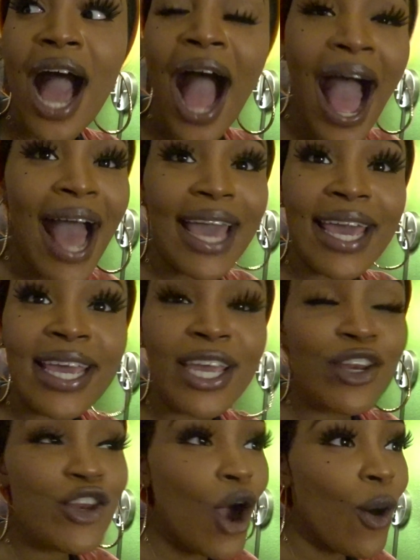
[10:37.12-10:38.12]
I
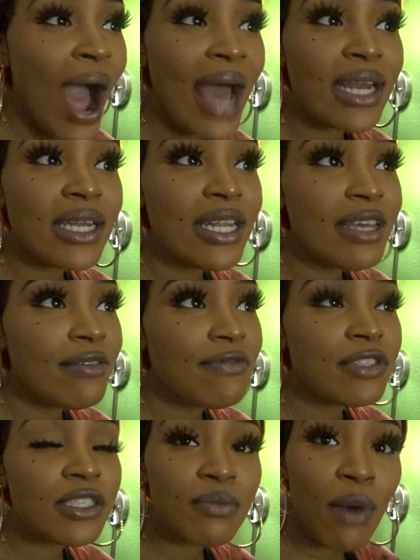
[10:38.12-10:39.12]
know how to live
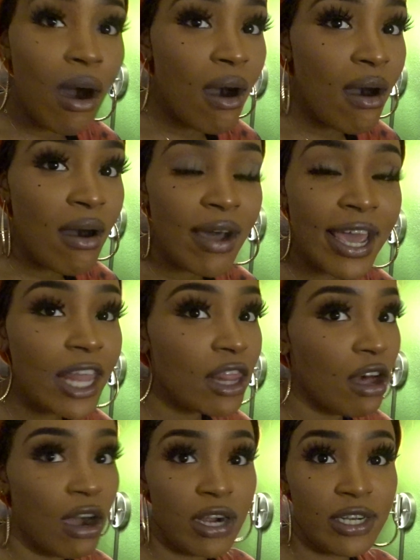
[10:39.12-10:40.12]
small and
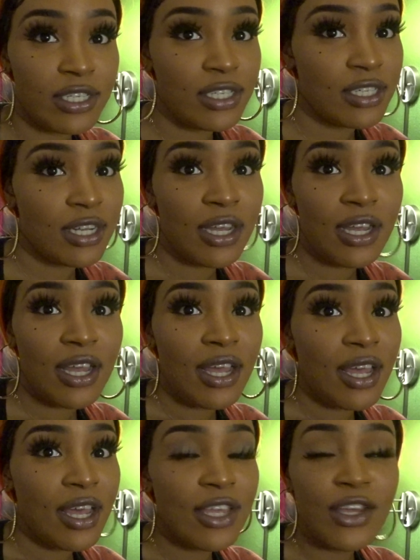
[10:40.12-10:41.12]
large.
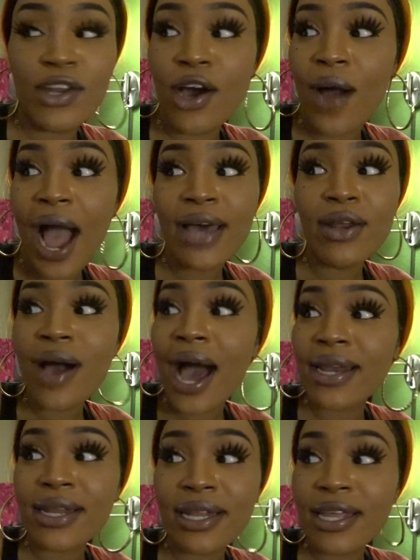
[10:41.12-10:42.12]
You know, I know
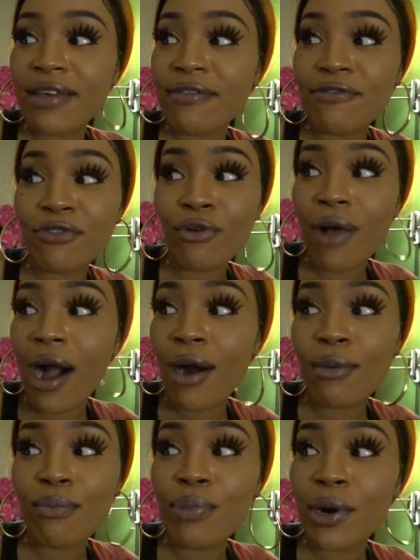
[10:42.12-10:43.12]
how to live
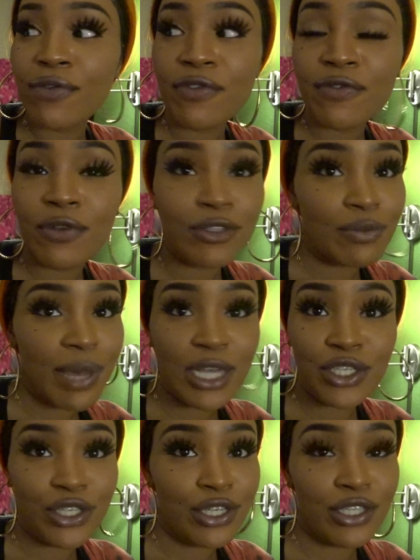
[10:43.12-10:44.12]
throughout both of those
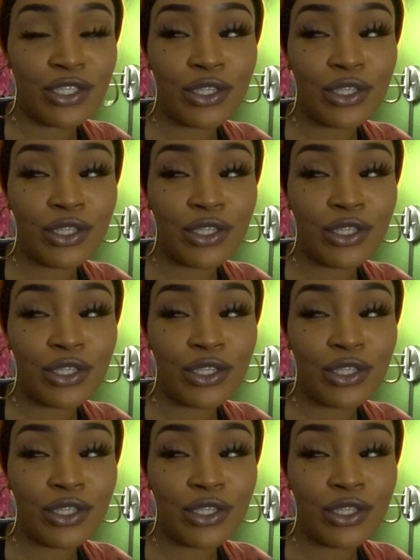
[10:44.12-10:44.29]
measures.